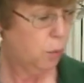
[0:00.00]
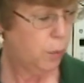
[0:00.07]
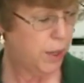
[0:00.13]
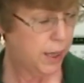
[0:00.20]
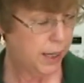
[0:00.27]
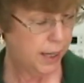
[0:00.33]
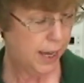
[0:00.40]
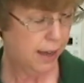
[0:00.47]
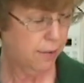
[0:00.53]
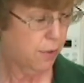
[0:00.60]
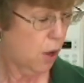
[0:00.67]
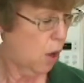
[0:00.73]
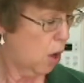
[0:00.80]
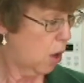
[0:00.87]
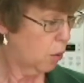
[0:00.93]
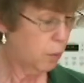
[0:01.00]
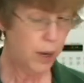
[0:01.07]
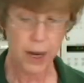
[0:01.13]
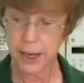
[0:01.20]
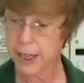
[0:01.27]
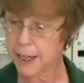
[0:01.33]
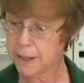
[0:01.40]
we have
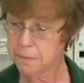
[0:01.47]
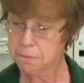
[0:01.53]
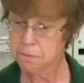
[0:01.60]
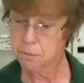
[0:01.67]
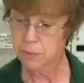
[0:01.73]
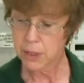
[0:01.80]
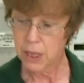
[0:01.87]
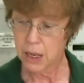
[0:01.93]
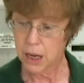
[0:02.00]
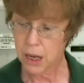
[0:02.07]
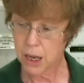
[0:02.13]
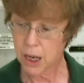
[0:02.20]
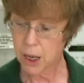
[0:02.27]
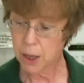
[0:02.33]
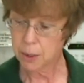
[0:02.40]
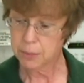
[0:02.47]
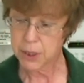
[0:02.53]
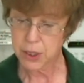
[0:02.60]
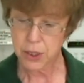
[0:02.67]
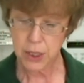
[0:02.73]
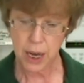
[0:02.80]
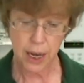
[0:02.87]
already um,
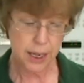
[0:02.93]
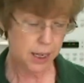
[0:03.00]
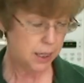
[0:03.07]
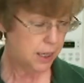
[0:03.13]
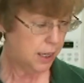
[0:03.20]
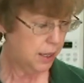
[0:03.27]
decided